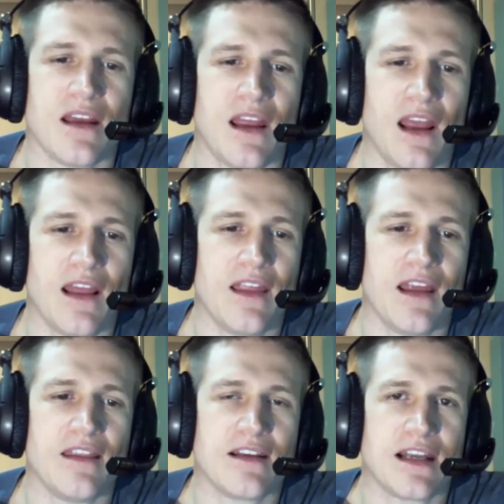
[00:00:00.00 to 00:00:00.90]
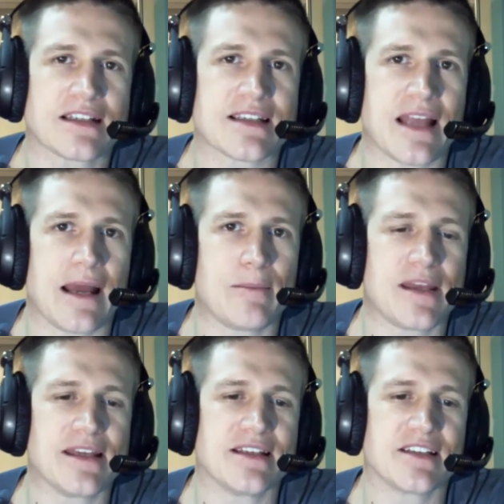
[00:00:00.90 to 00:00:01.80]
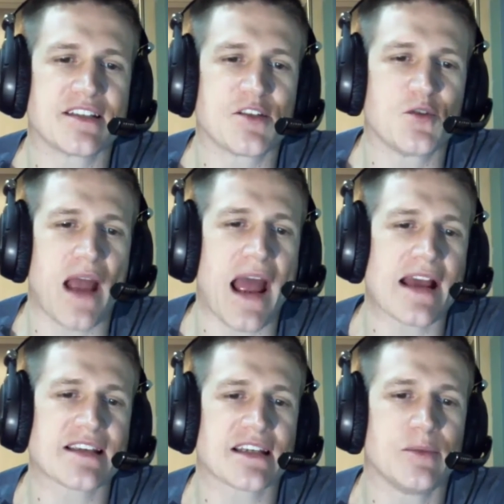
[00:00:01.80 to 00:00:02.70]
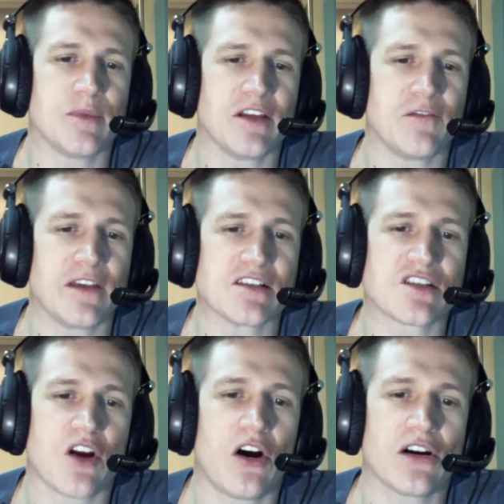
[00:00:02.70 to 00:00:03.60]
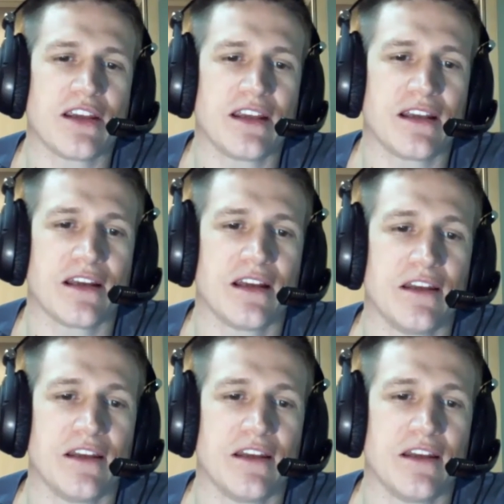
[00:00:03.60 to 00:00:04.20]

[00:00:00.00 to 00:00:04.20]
And then the next step is to ask him if talking